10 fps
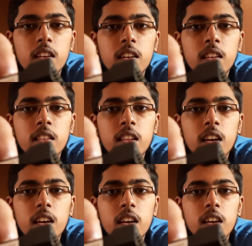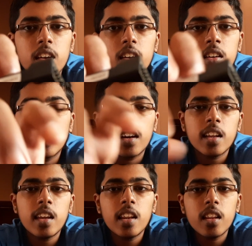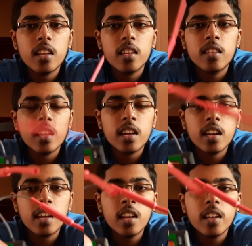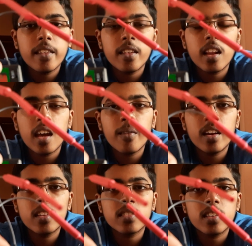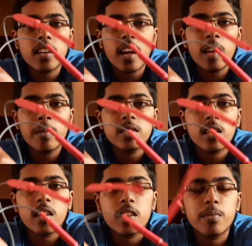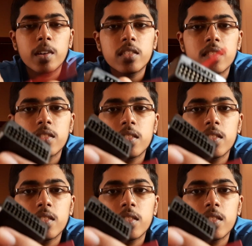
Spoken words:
in the green label, it is written IBus and SBus,